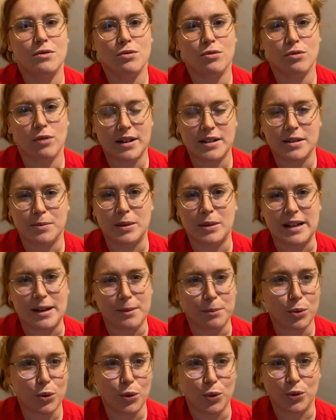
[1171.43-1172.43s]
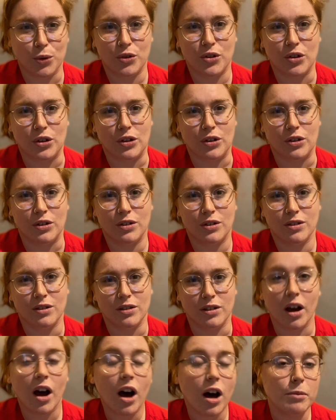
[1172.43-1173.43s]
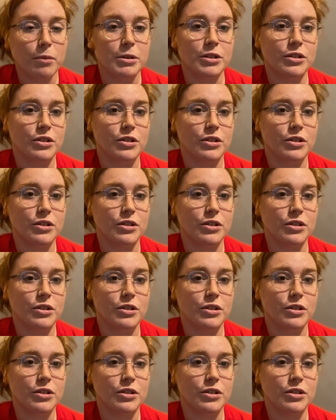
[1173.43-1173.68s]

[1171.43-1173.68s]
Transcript: incredibly important garment